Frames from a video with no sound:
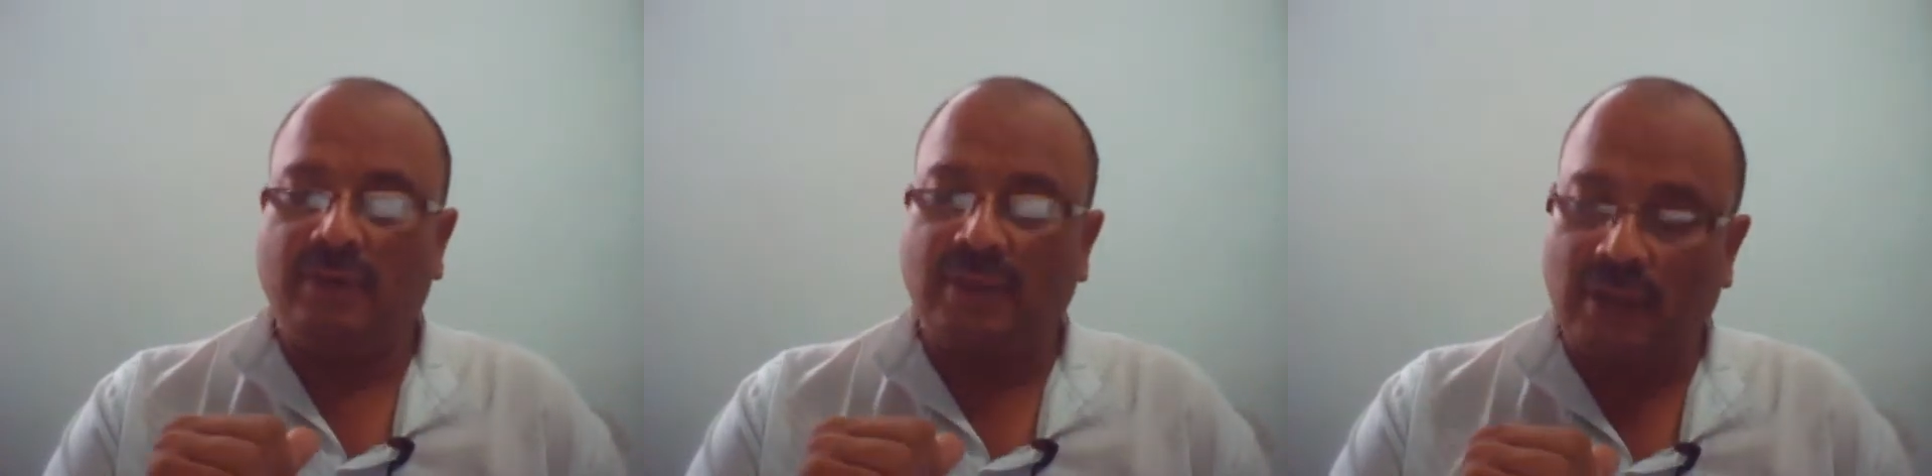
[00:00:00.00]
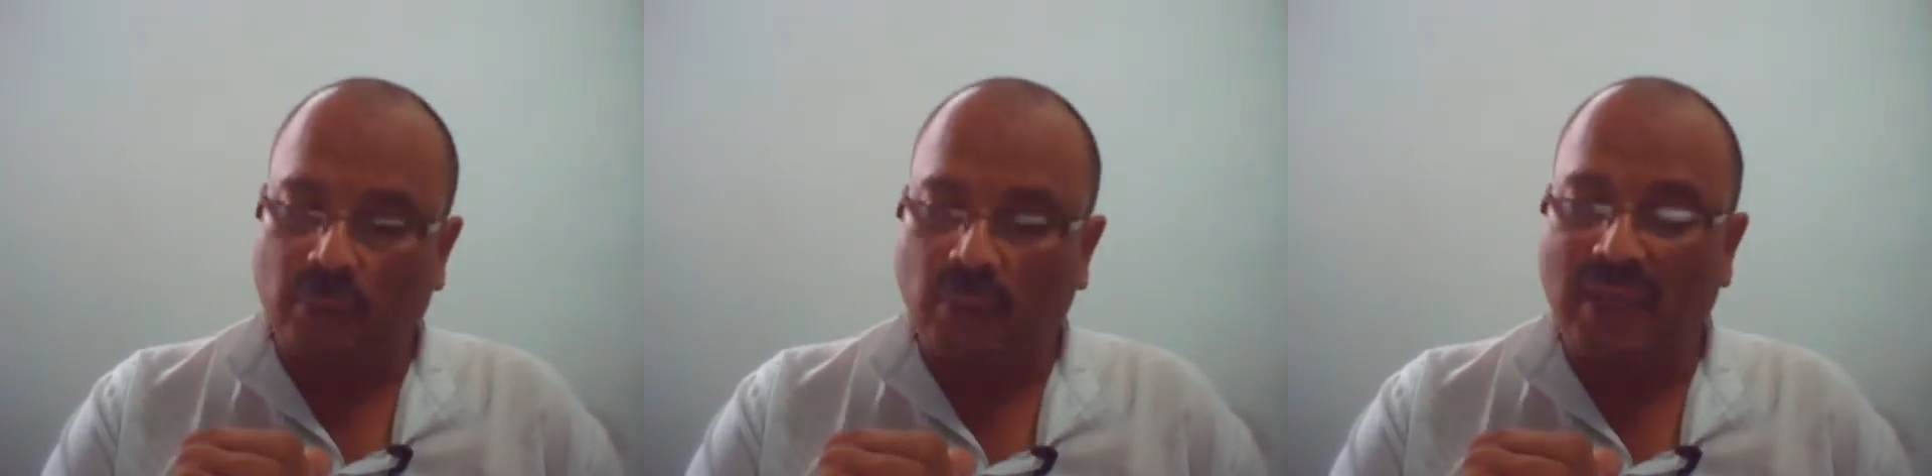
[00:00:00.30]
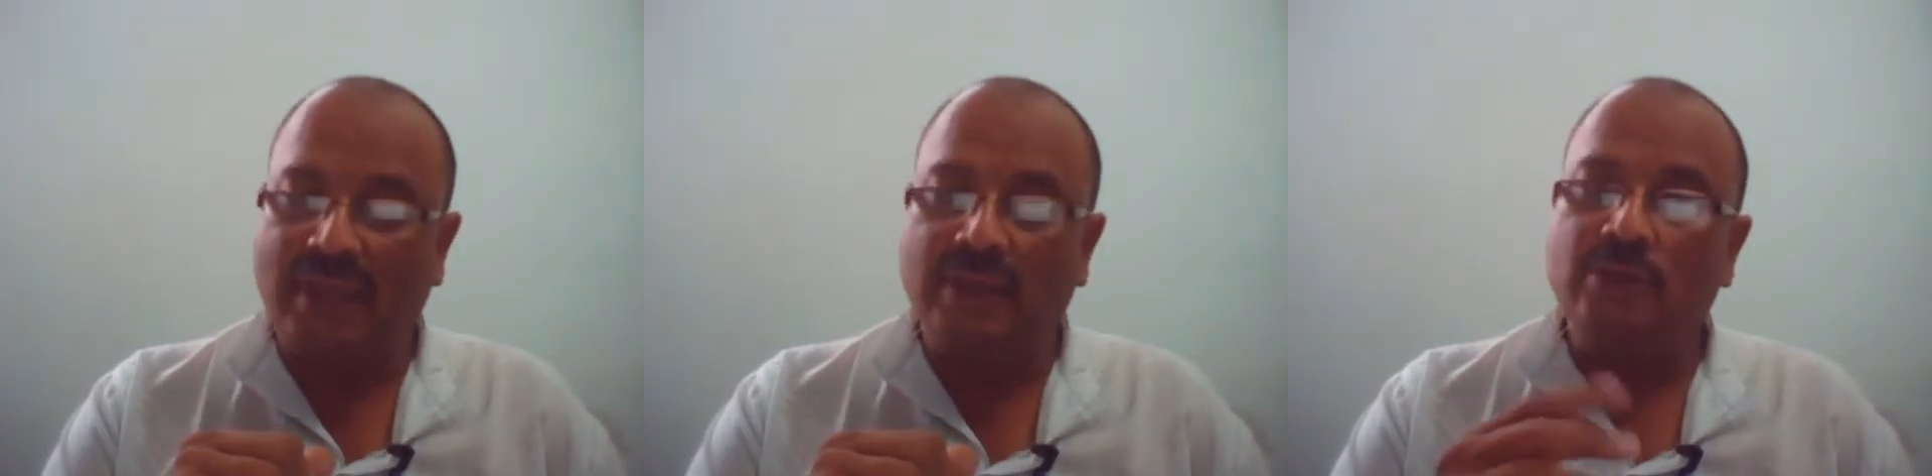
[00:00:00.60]
that
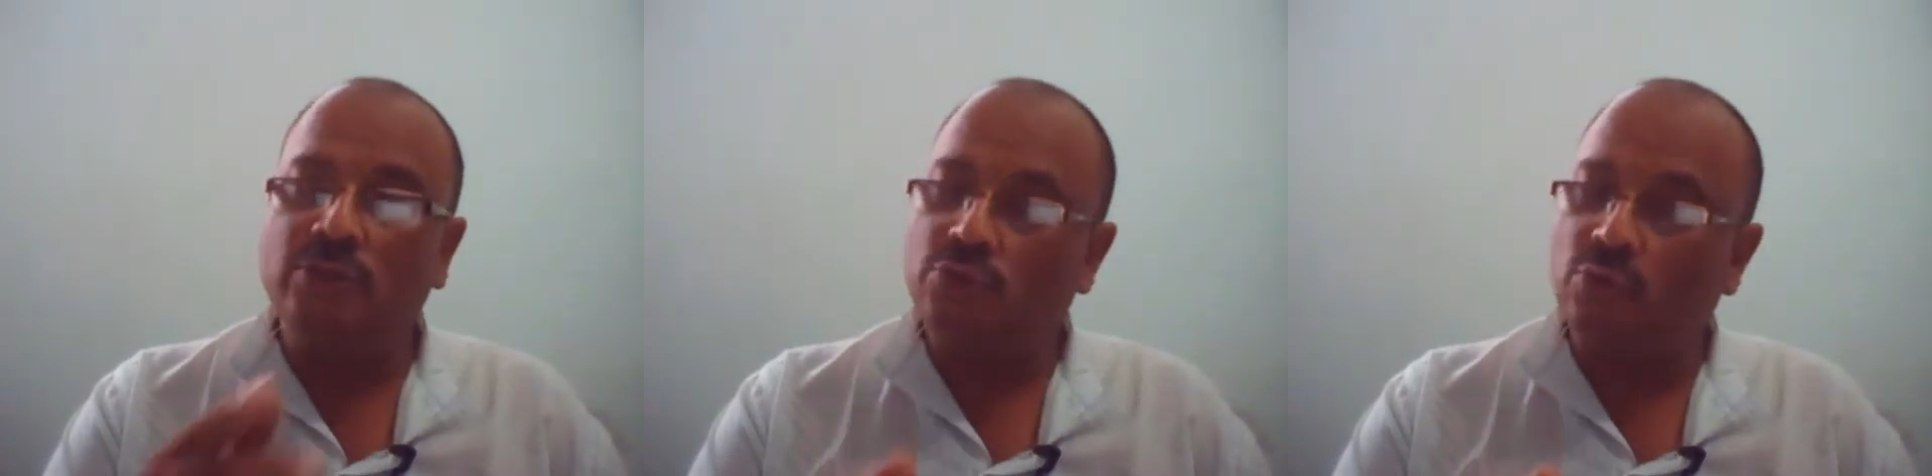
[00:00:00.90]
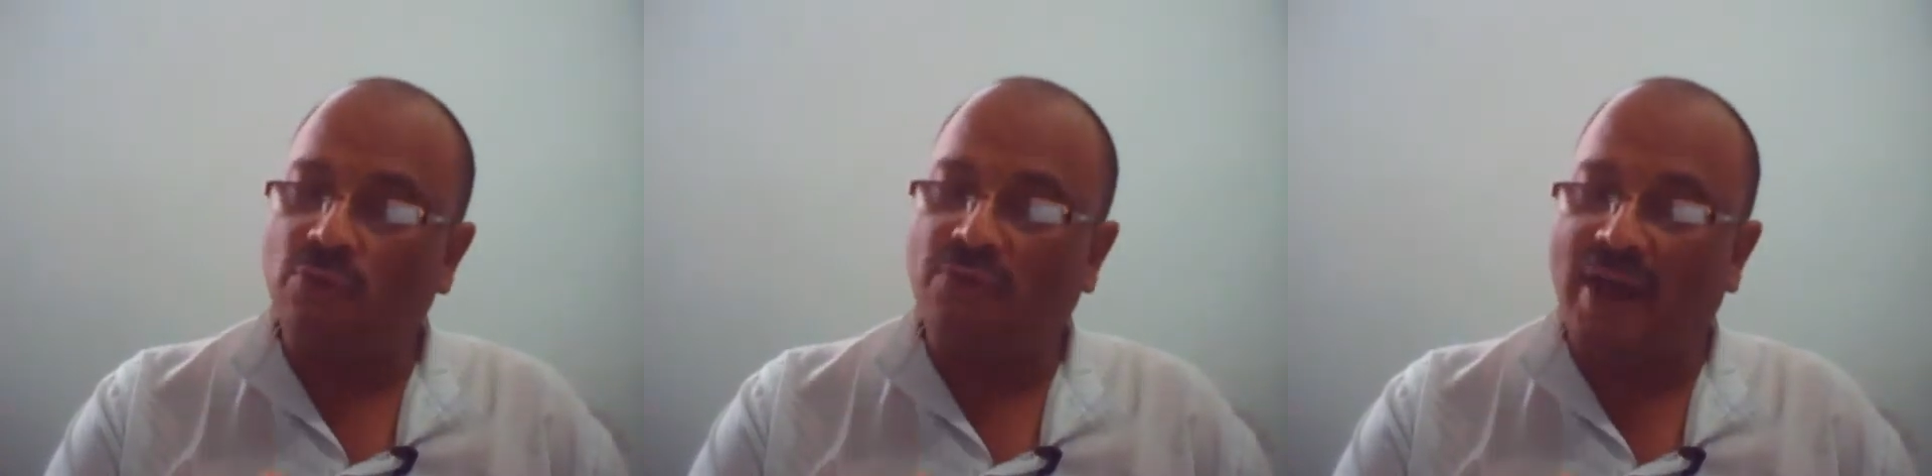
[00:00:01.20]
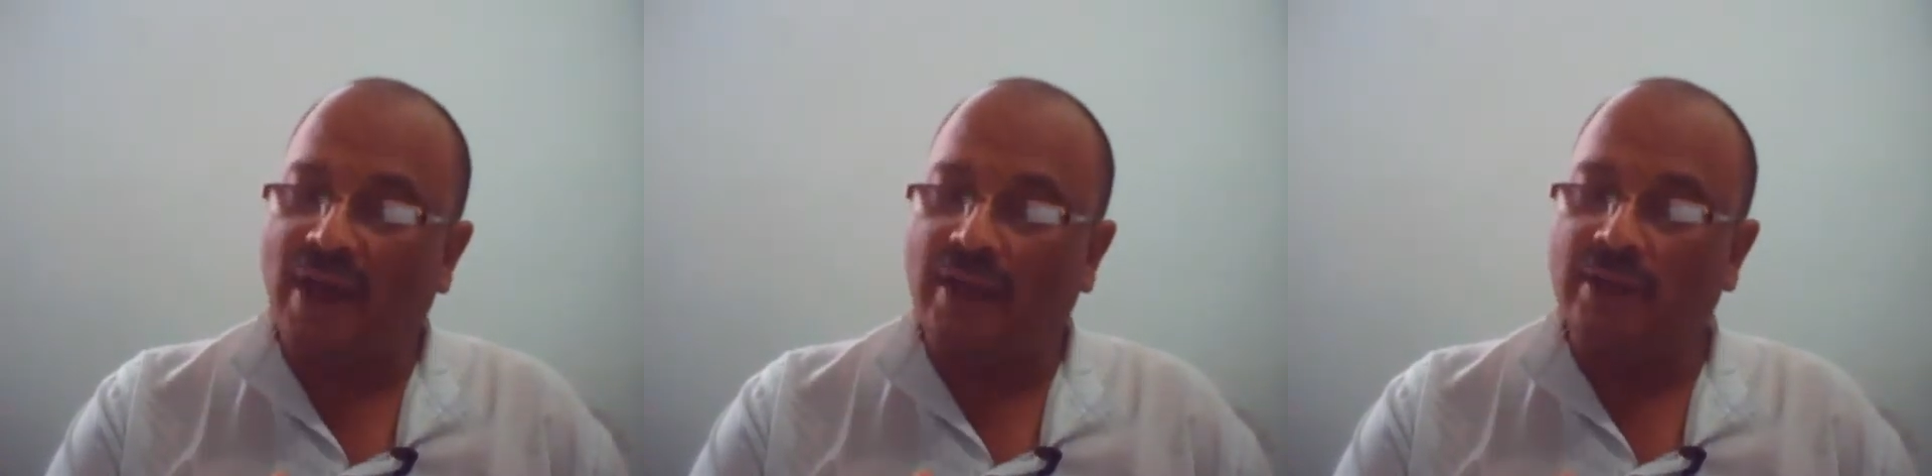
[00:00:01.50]
we so
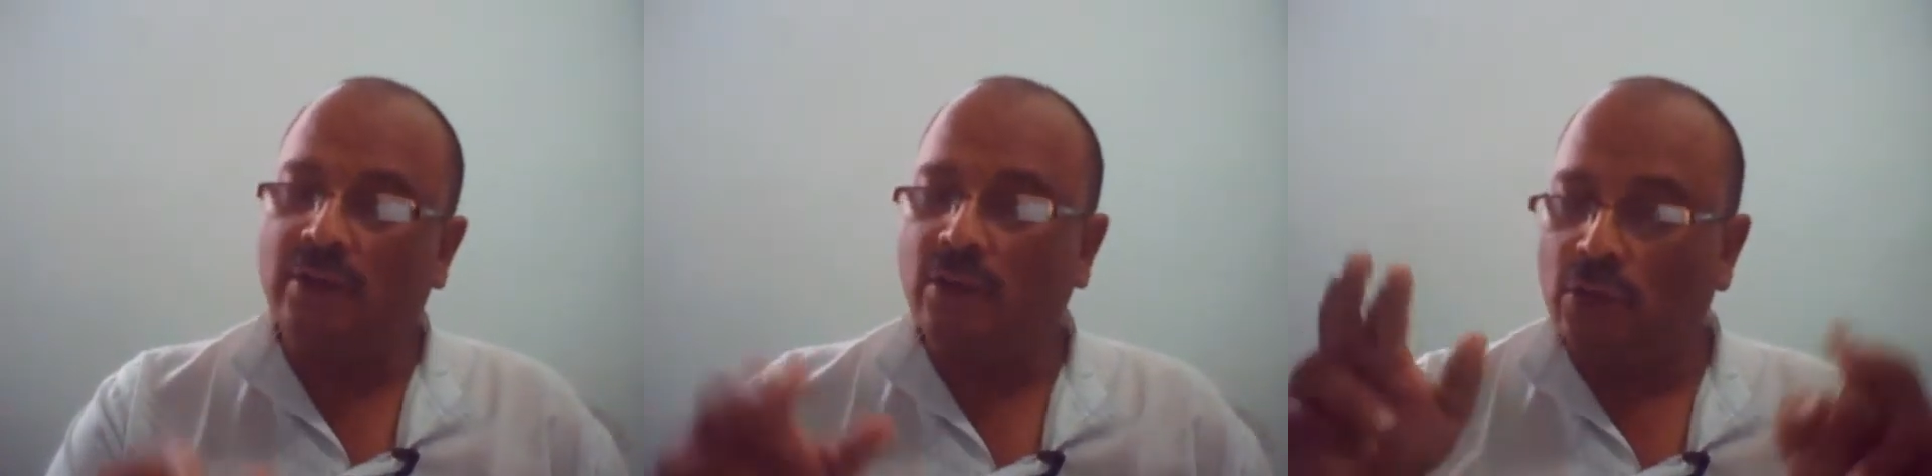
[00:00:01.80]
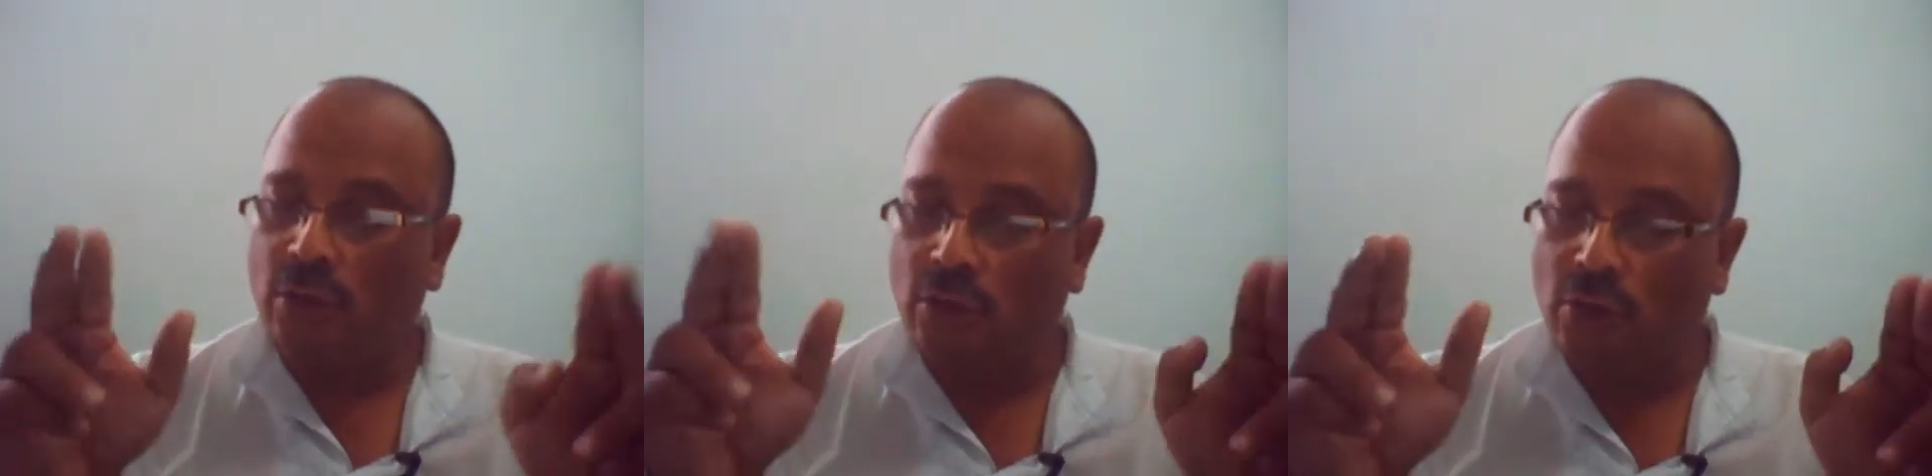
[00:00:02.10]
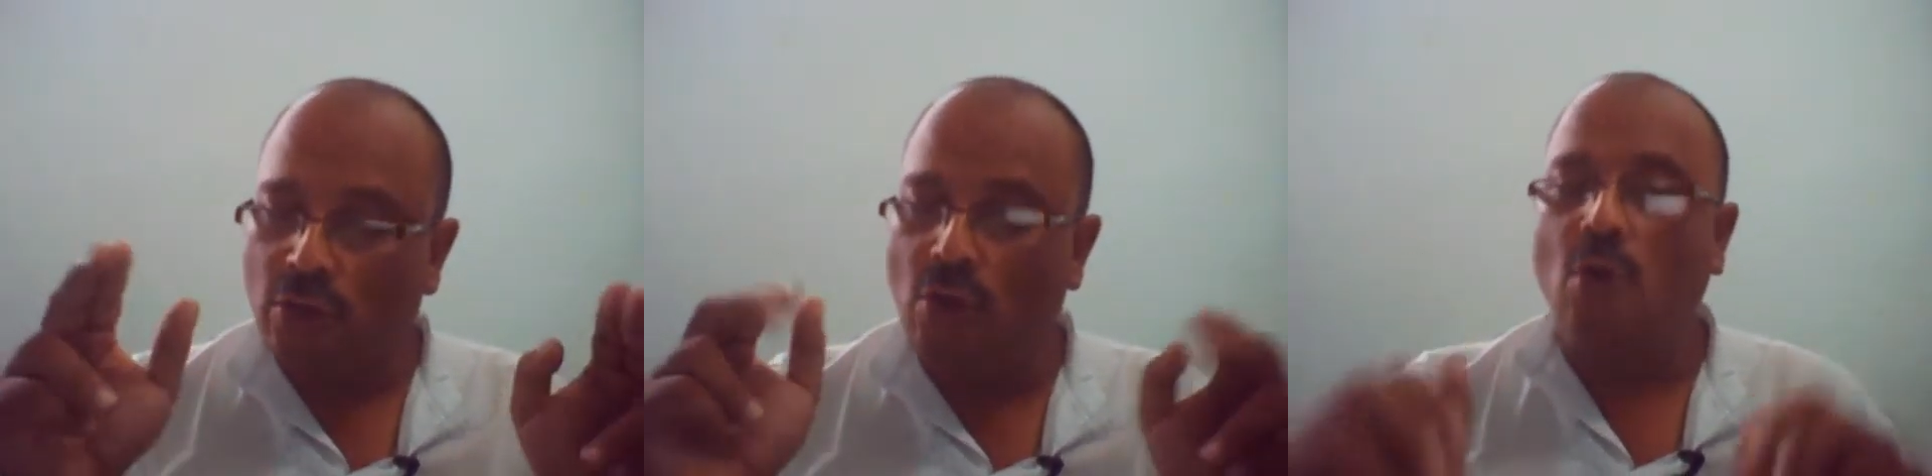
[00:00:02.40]
far
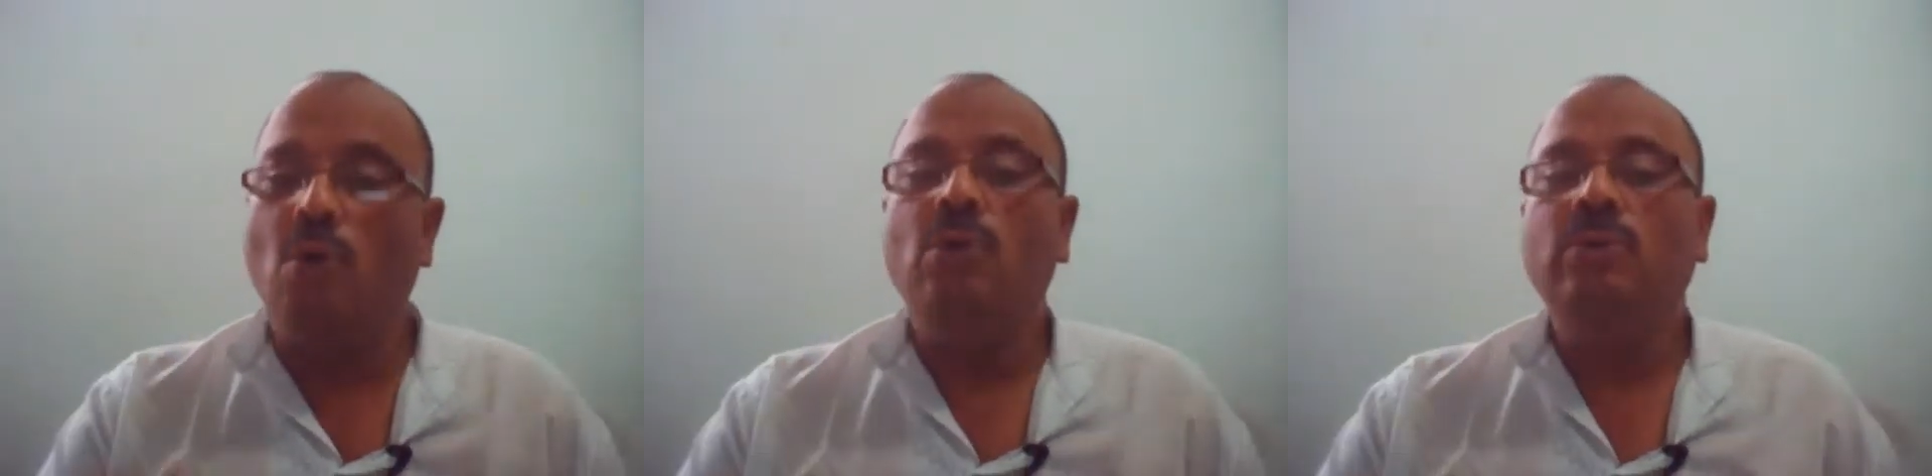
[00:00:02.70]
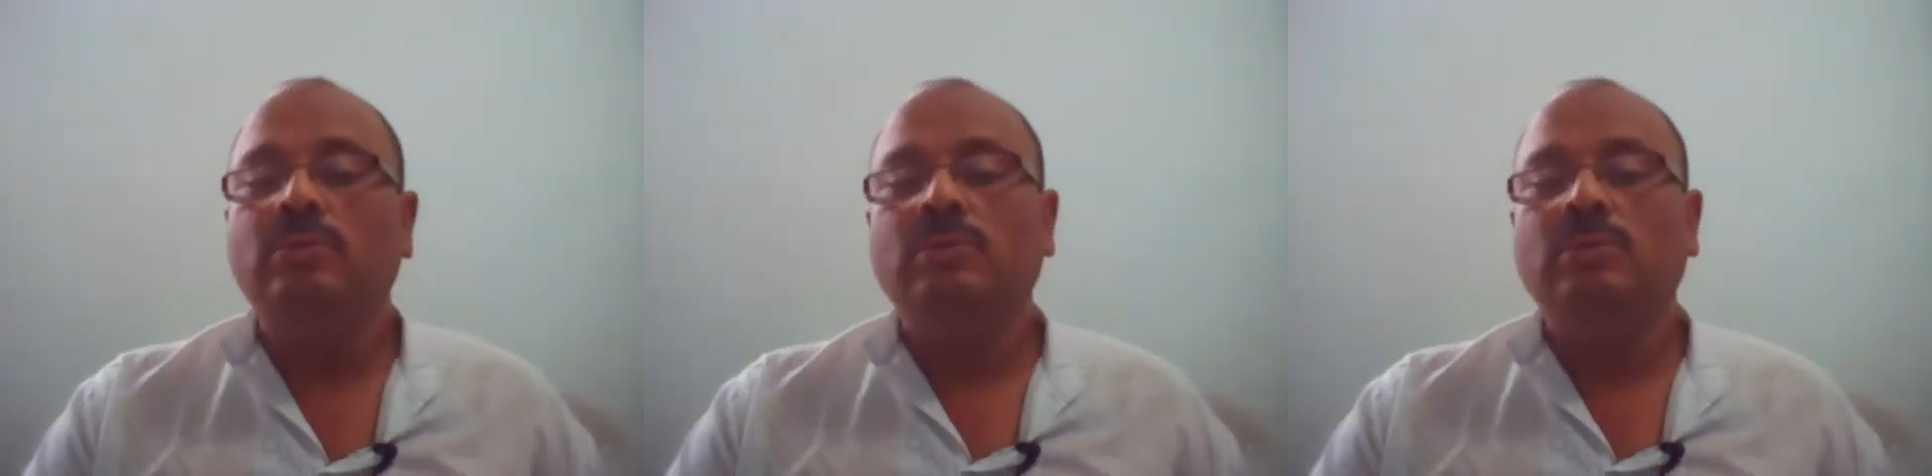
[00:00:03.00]
know,